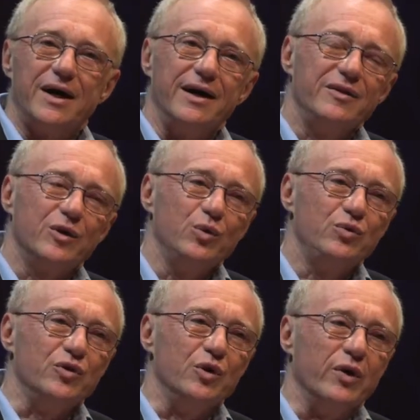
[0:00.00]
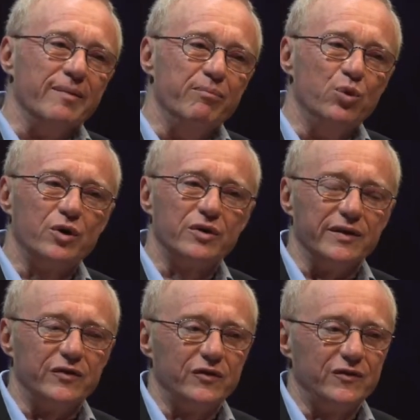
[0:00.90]
I thought, you know, a book
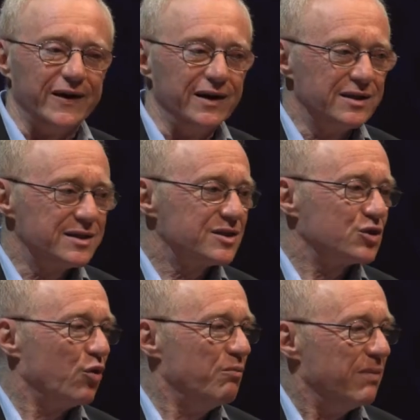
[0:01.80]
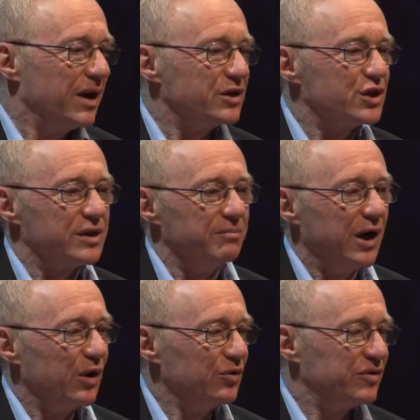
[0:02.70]
that tells so much
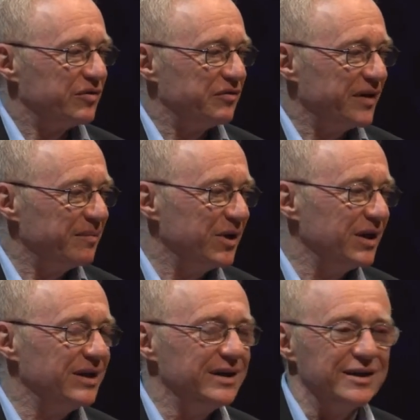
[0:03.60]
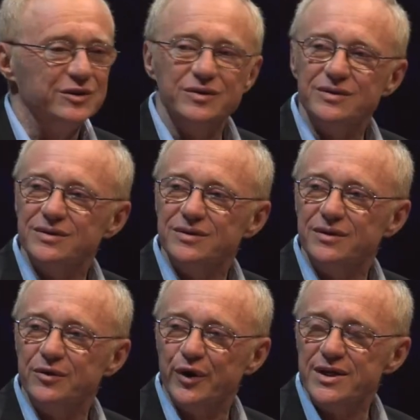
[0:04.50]
about family and
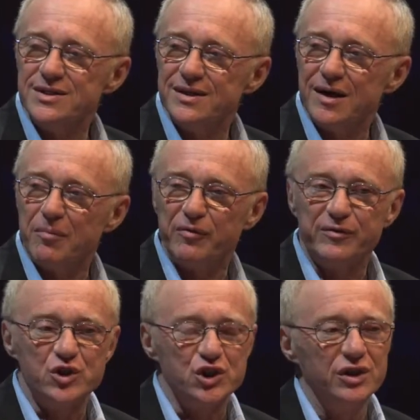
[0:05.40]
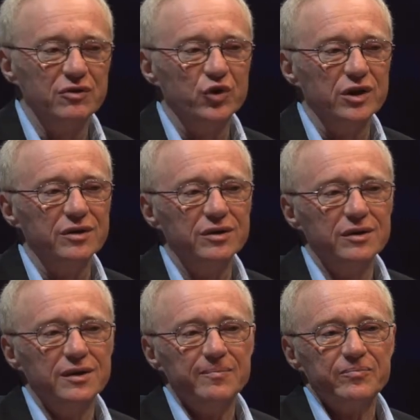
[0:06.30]
raising up of children,
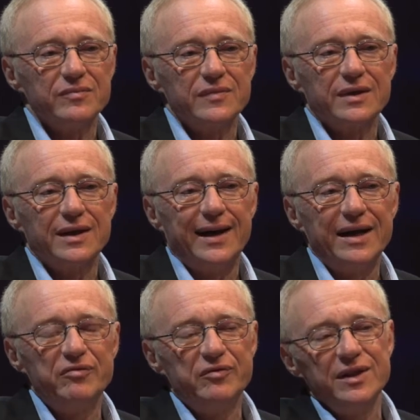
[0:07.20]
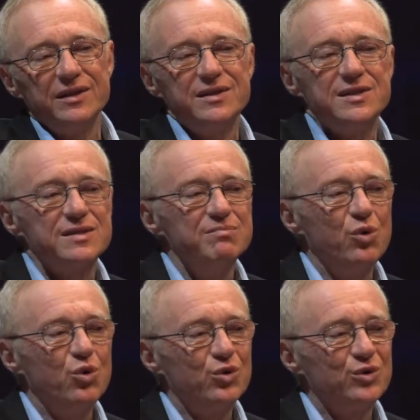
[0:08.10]
I felt it's
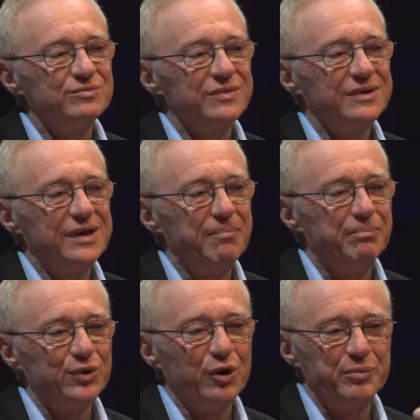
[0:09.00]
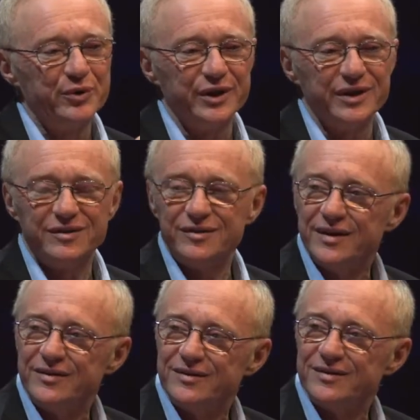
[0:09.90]
more appropriate
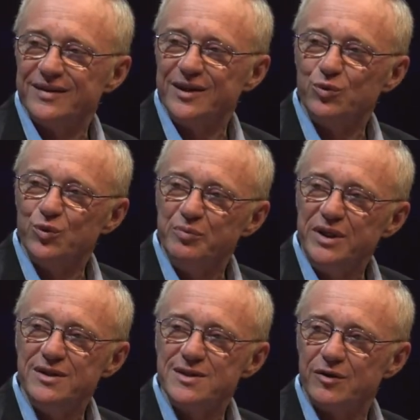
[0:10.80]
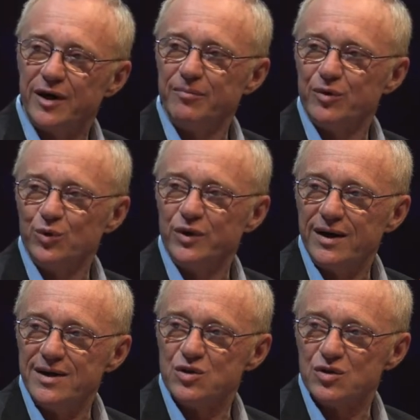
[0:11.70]
that it would be described through the
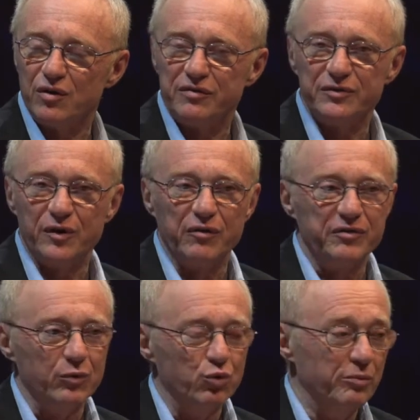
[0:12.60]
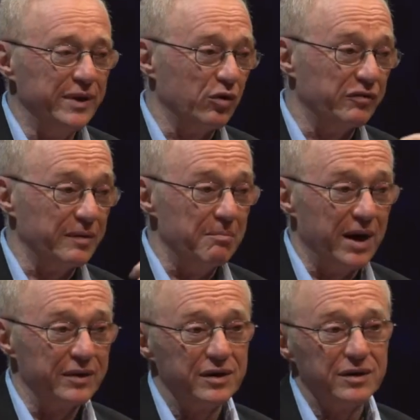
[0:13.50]
eyes of, of a woman, of a
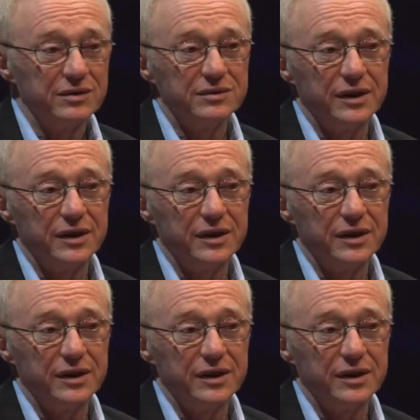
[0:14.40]
mother.